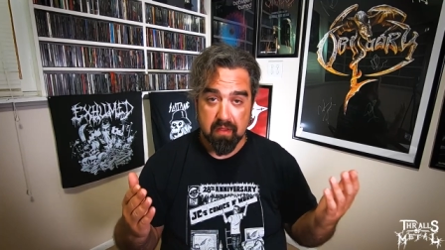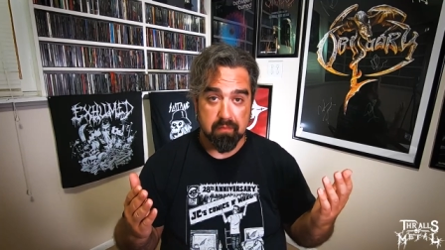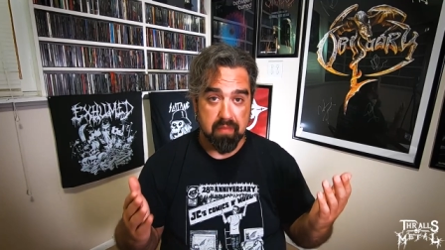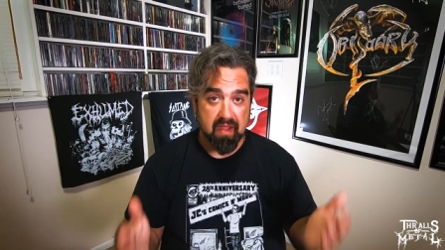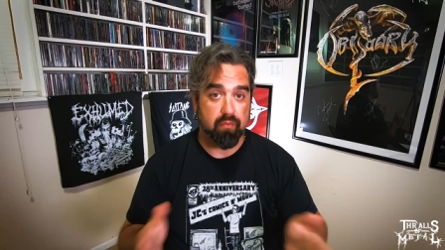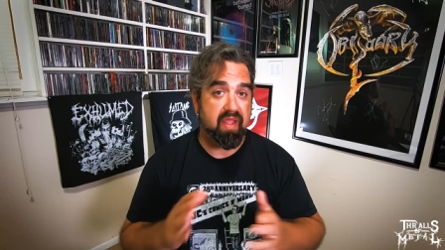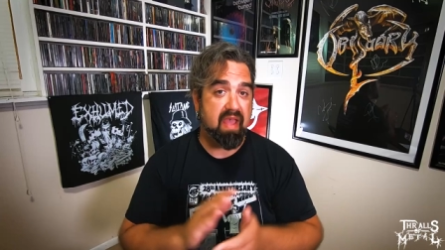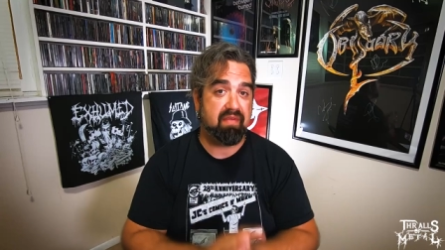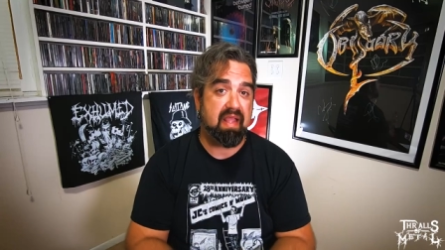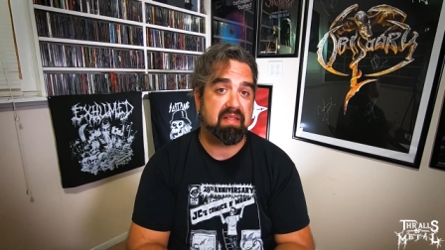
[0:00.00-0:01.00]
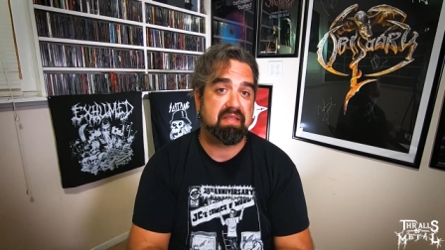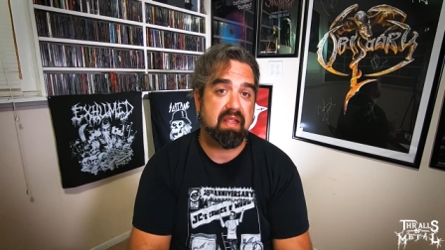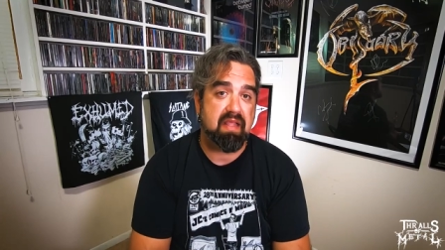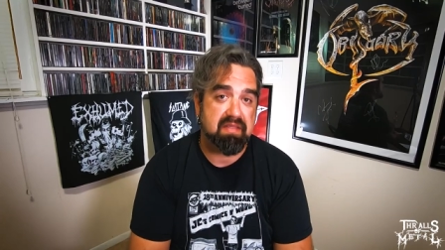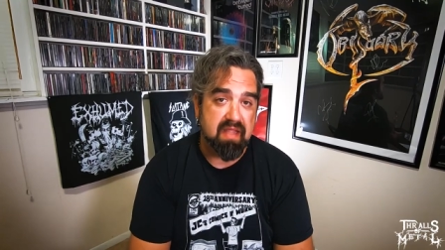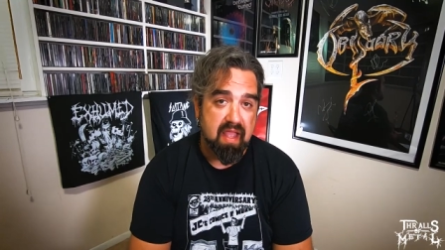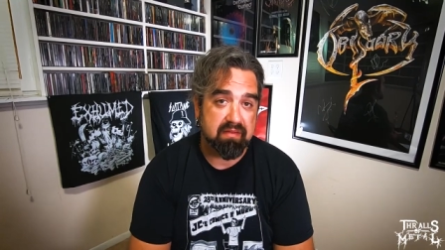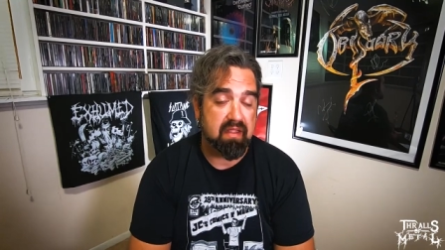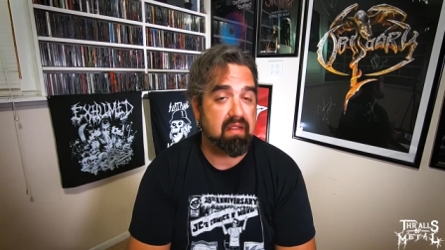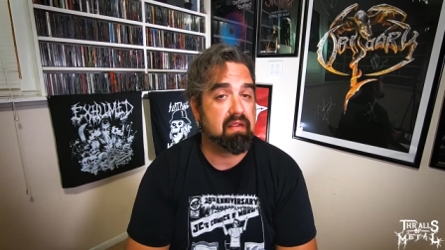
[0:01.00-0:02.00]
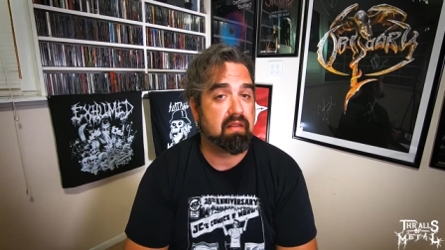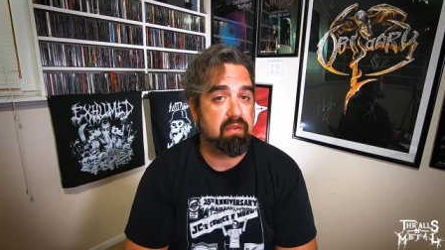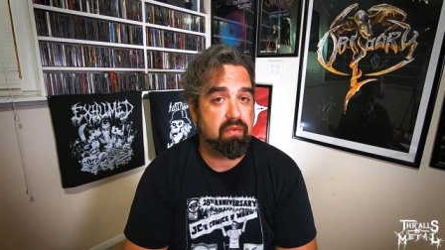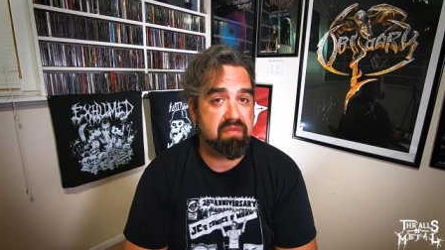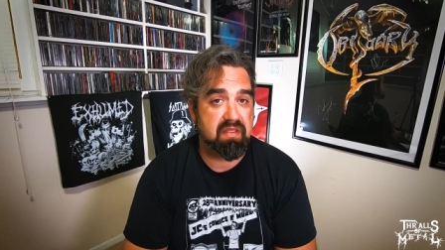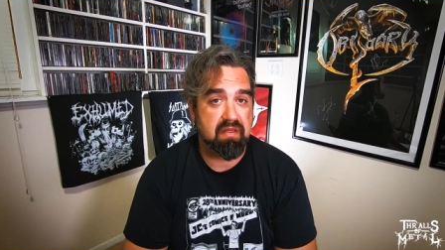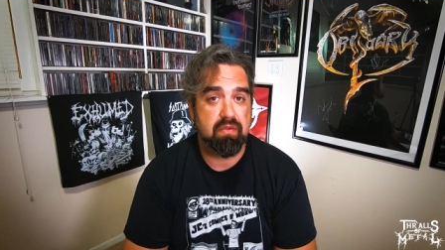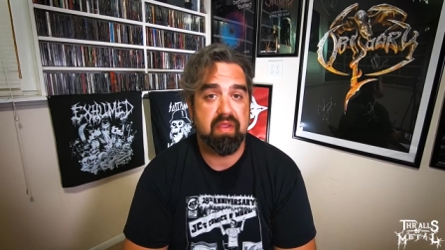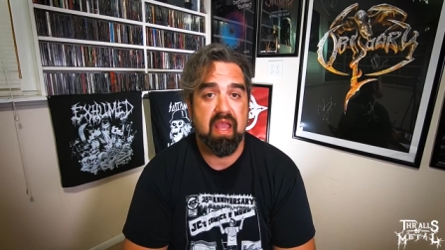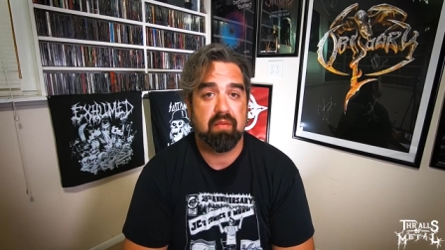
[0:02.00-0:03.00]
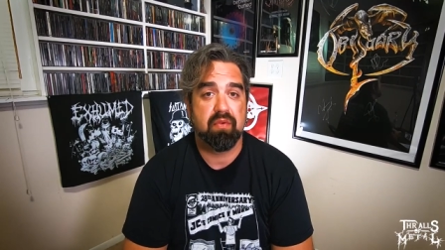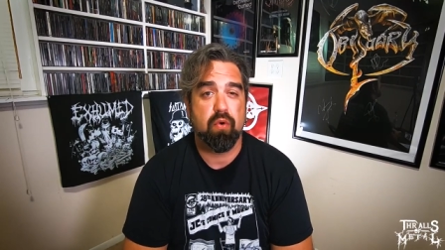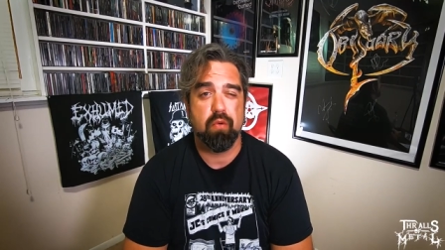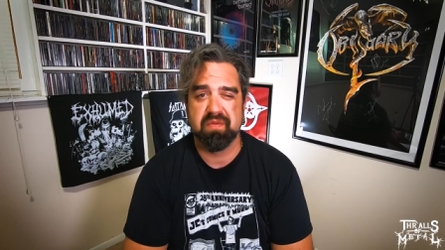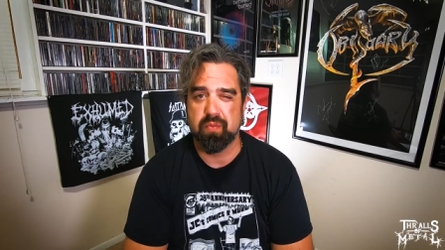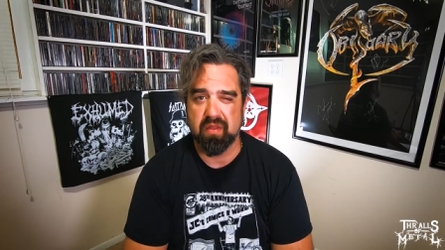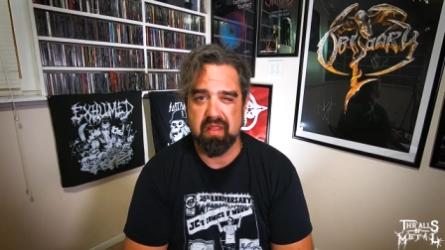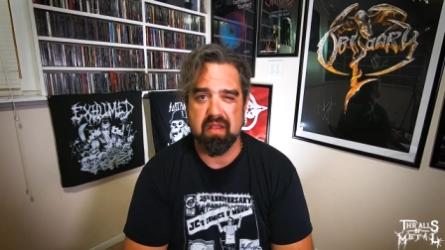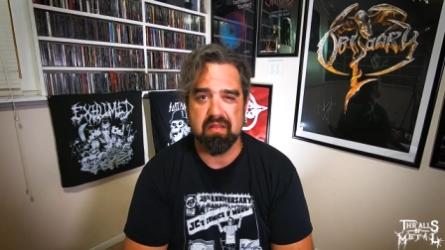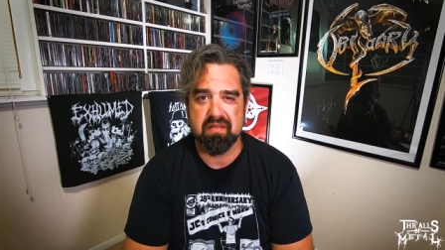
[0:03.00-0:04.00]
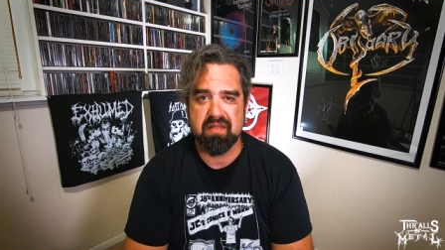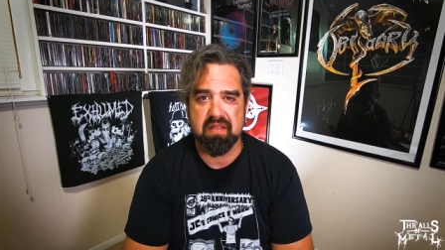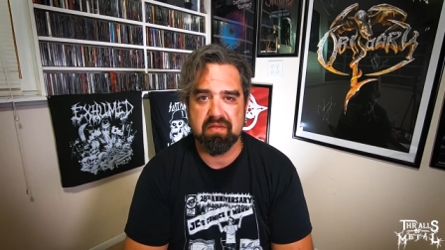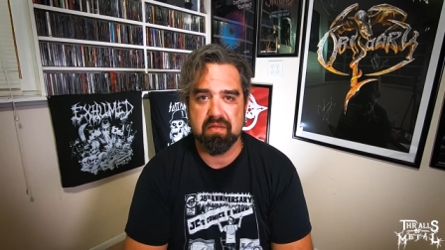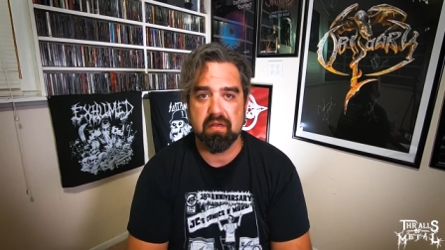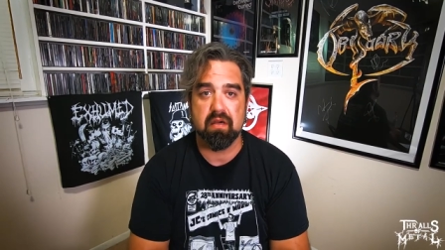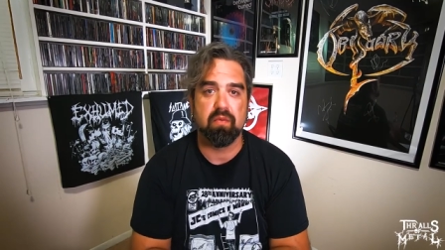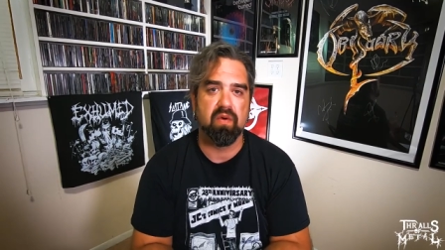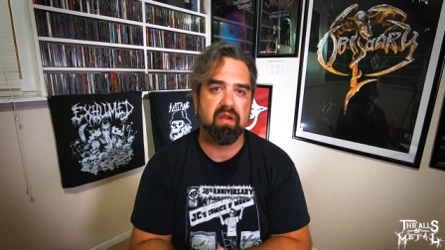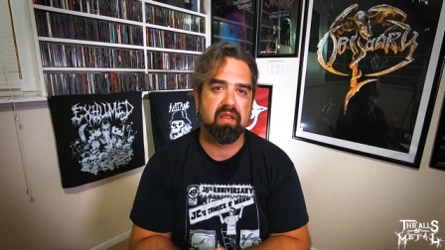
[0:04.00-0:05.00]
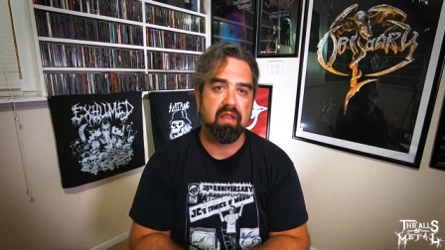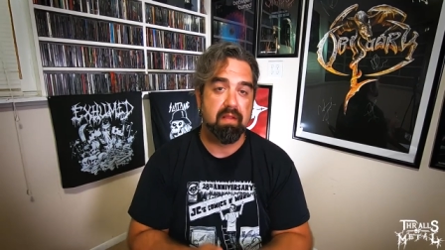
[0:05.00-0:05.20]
But we have an 8 CD stack that includes the new Cannibal Corpse with the uncensored artwork.